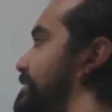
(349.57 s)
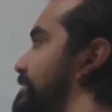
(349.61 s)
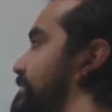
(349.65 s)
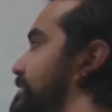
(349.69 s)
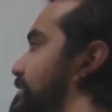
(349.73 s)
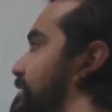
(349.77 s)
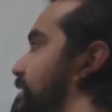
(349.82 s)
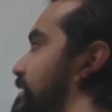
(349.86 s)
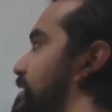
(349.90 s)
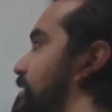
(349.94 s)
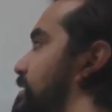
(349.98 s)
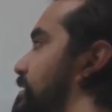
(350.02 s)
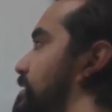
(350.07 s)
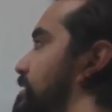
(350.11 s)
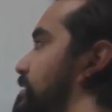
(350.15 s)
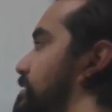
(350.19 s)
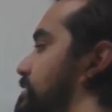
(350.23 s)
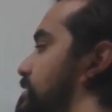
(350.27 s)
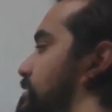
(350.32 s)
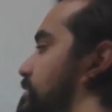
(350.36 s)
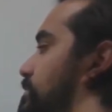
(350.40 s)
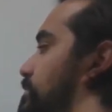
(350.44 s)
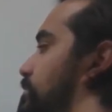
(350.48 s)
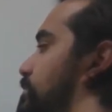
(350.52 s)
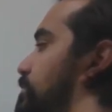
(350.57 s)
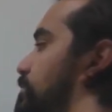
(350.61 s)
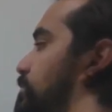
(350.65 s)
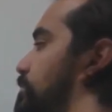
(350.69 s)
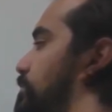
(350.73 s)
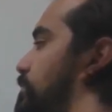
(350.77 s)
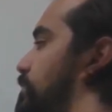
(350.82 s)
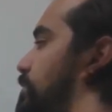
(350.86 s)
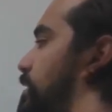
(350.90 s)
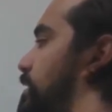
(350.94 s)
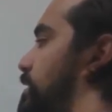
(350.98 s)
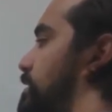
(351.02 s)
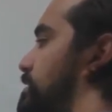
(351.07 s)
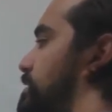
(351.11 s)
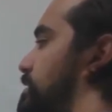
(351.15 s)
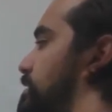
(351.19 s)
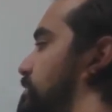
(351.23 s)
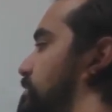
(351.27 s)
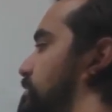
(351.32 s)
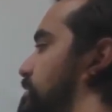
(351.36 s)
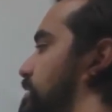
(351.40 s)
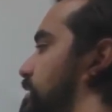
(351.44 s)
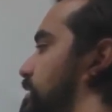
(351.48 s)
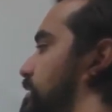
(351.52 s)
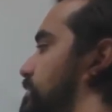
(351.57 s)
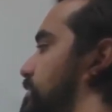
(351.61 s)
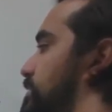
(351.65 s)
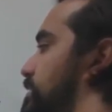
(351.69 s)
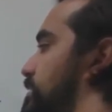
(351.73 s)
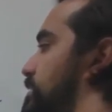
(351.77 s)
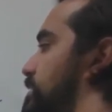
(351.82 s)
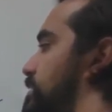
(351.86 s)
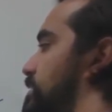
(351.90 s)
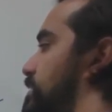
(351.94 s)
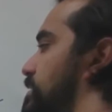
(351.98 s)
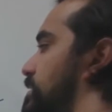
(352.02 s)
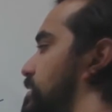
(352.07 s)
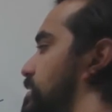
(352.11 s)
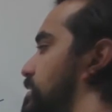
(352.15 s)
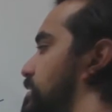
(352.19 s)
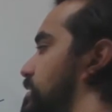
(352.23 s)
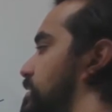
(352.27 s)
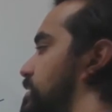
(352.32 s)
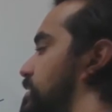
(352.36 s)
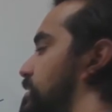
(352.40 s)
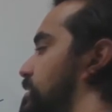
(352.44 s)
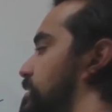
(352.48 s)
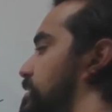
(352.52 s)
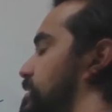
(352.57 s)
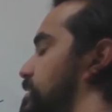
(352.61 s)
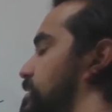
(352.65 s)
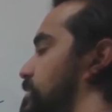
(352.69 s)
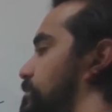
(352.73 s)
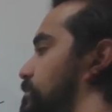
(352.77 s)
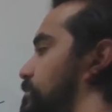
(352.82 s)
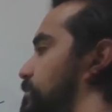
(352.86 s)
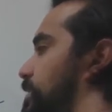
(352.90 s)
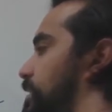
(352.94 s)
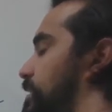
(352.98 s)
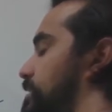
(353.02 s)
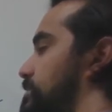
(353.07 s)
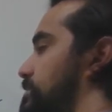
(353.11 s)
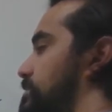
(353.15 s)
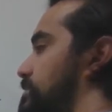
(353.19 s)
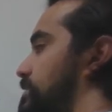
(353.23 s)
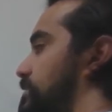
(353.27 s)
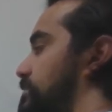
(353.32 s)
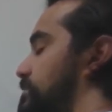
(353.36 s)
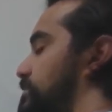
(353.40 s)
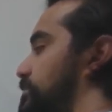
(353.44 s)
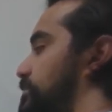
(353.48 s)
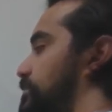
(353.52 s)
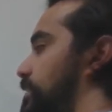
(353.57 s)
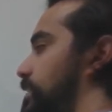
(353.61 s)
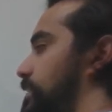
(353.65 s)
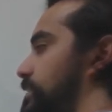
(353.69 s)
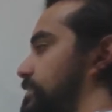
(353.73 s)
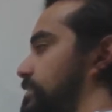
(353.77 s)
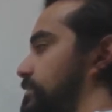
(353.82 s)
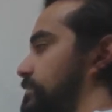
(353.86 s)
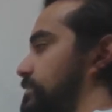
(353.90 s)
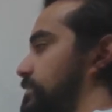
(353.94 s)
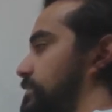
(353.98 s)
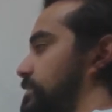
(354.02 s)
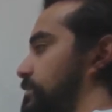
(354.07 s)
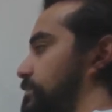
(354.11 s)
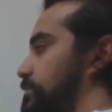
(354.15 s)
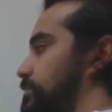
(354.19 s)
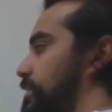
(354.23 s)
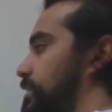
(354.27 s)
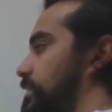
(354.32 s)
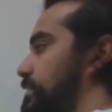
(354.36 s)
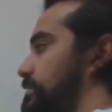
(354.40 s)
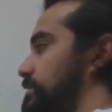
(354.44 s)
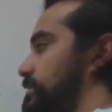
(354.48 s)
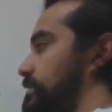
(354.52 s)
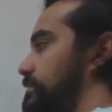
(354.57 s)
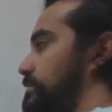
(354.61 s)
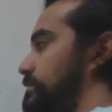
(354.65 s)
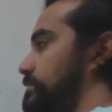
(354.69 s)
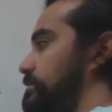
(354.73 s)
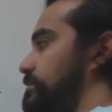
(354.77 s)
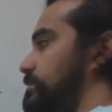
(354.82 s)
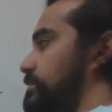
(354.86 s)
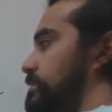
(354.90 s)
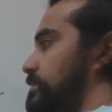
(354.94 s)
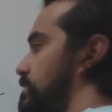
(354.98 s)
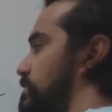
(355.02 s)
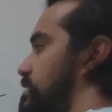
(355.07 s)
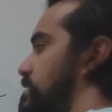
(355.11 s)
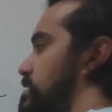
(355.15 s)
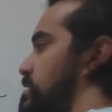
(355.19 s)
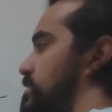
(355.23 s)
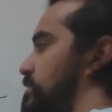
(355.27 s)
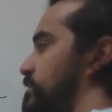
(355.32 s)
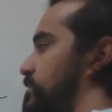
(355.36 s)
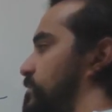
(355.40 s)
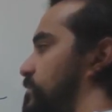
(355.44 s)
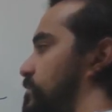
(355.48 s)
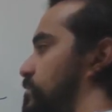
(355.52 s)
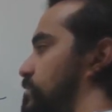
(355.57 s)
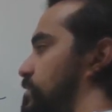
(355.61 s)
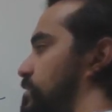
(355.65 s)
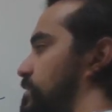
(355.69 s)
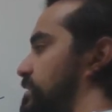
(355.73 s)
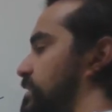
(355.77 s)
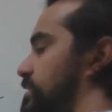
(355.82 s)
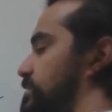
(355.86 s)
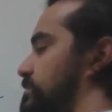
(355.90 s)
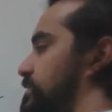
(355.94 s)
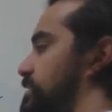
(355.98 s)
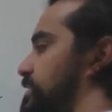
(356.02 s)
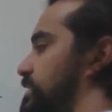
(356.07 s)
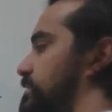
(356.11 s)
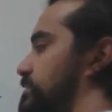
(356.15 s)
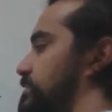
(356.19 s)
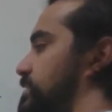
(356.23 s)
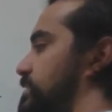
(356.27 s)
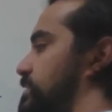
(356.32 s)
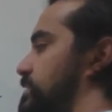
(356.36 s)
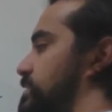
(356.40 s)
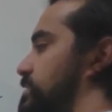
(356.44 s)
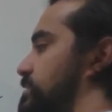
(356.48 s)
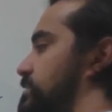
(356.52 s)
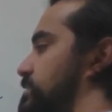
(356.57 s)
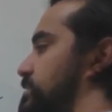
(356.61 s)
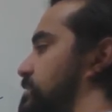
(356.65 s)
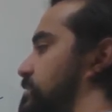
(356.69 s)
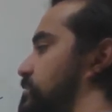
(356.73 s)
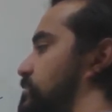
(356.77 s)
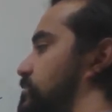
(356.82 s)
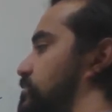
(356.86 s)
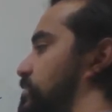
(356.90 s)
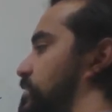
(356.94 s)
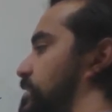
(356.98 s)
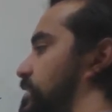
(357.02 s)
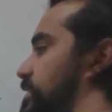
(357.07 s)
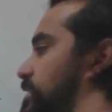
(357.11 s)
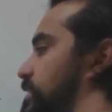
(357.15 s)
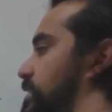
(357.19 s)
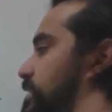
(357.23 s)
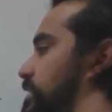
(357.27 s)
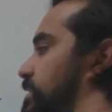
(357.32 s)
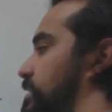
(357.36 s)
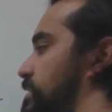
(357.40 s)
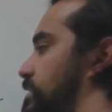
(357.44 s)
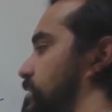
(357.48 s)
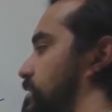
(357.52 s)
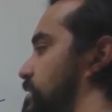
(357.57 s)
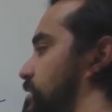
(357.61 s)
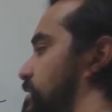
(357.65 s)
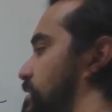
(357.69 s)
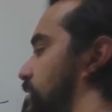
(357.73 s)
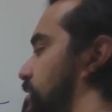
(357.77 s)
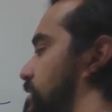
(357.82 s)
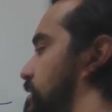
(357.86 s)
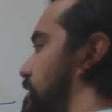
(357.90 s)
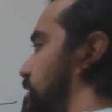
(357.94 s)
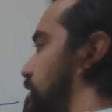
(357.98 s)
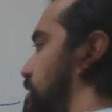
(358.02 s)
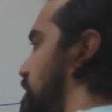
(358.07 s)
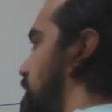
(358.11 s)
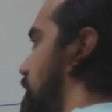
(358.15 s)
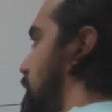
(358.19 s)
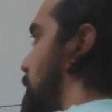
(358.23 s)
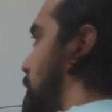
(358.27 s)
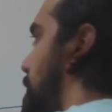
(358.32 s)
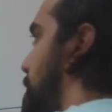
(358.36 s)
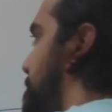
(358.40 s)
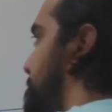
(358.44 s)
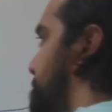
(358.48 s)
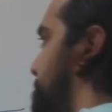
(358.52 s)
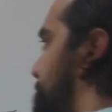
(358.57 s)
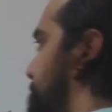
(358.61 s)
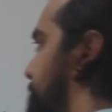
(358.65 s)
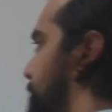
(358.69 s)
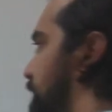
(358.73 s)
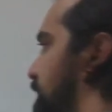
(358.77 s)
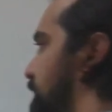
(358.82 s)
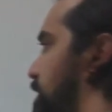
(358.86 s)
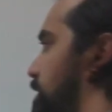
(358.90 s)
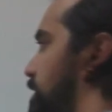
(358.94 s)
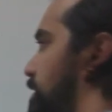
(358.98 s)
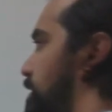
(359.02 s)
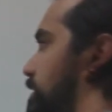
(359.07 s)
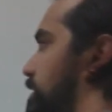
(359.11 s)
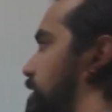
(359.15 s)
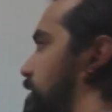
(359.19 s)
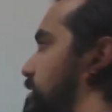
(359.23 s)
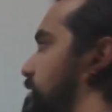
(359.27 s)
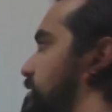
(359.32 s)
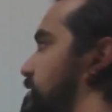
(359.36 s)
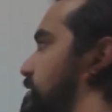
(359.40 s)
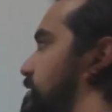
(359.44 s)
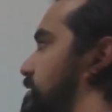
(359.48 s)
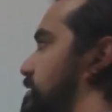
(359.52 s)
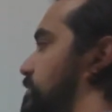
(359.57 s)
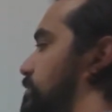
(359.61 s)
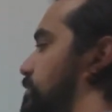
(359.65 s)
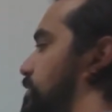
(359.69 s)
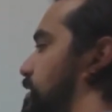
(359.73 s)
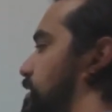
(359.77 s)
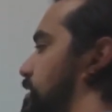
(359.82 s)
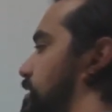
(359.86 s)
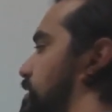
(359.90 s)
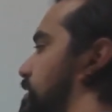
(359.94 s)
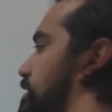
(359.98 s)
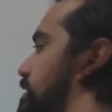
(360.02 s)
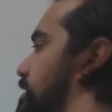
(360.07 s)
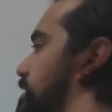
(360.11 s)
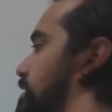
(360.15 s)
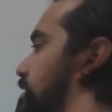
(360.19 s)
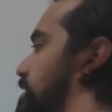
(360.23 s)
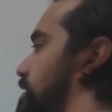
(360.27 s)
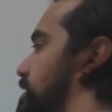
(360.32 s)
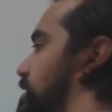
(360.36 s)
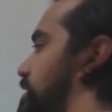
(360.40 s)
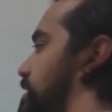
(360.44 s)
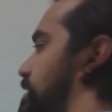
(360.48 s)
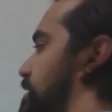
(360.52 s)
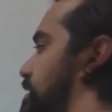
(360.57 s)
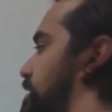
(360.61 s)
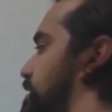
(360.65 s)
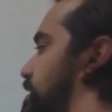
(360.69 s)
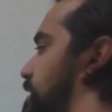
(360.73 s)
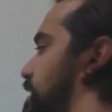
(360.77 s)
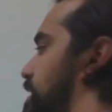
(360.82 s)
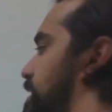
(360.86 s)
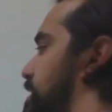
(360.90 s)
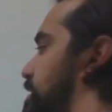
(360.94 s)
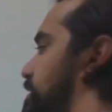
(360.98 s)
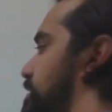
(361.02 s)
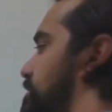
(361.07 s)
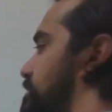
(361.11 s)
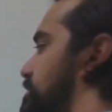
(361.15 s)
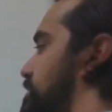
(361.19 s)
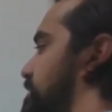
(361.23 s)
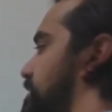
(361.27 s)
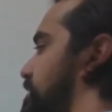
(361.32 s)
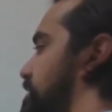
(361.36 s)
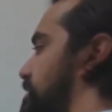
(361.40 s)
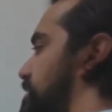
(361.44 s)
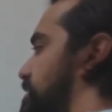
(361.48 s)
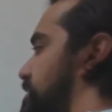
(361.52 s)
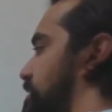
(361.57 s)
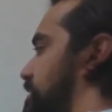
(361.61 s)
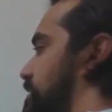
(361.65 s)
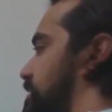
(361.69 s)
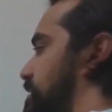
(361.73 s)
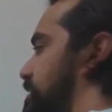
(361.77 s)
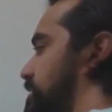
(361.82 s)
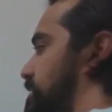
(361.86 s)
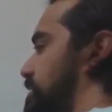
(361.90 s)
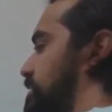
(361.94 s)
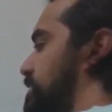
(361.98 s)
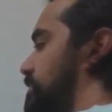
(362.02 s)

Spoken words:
C is positive 7. Positive times a positive is a positive. 4 times 7 is 28. B is going to be negative 16.